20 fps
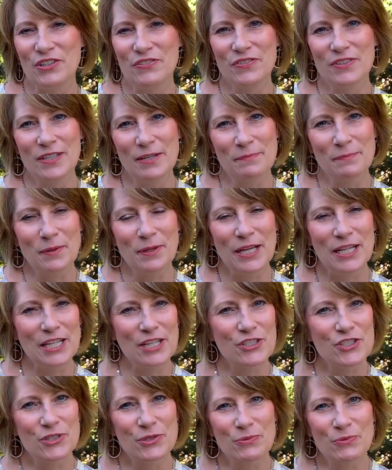you've
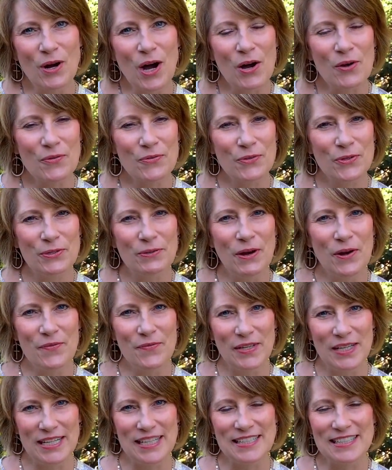completed your walkthrough on
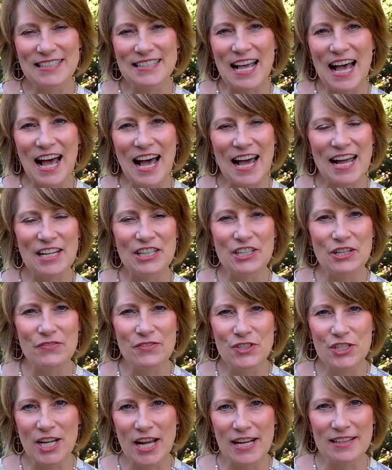the inside,
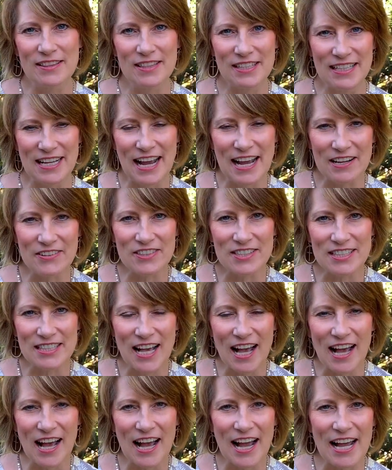you've checked the
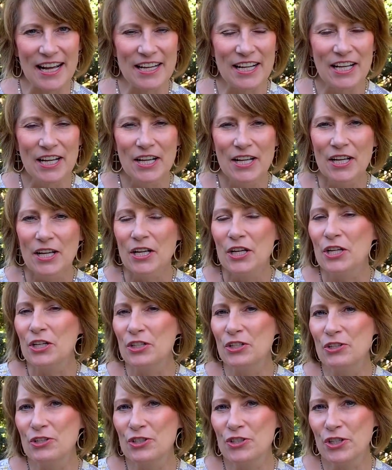outside,
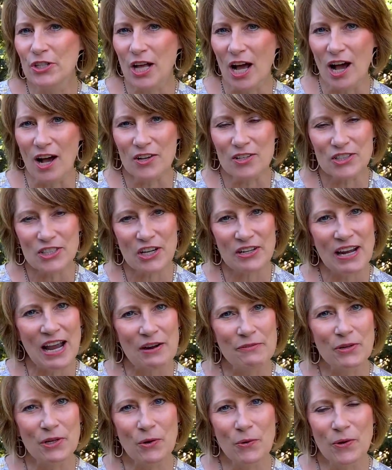you should also
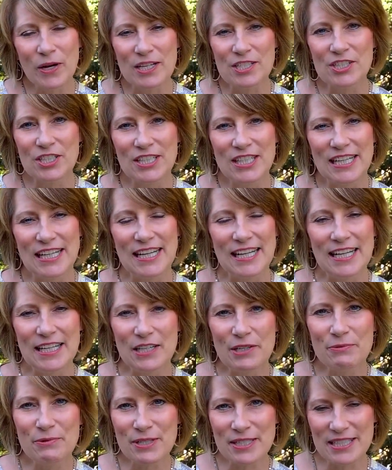have requested
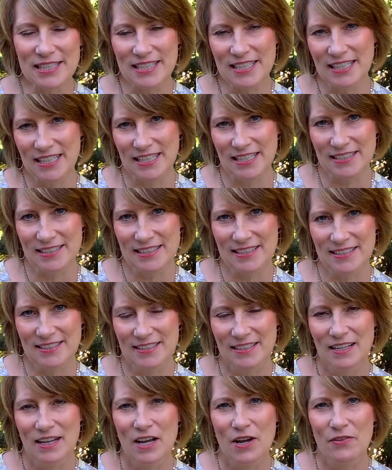any receipts
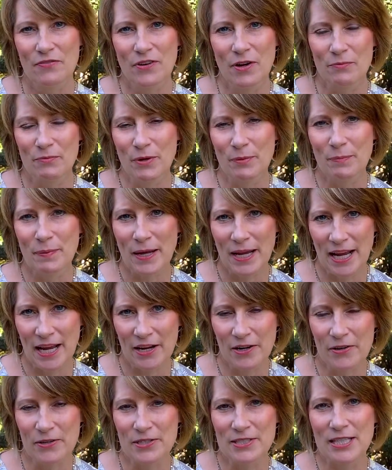from
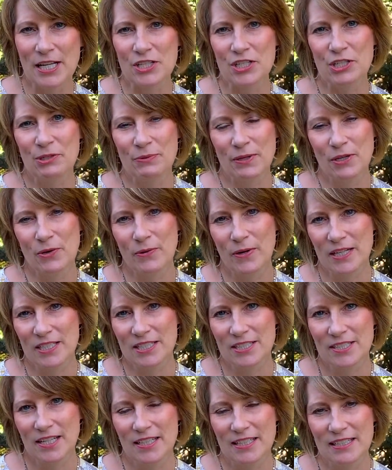repairs that you
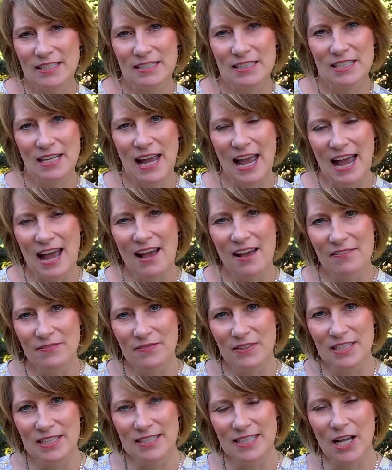requested to
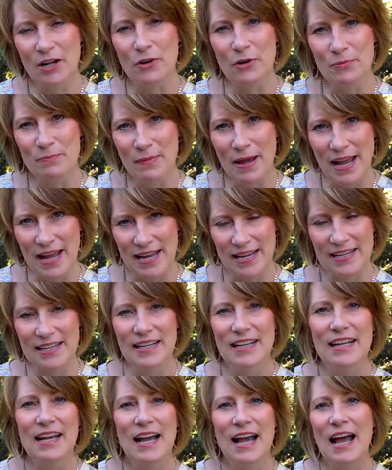have the seller make
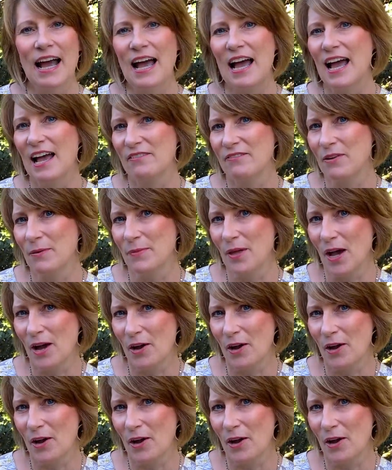from the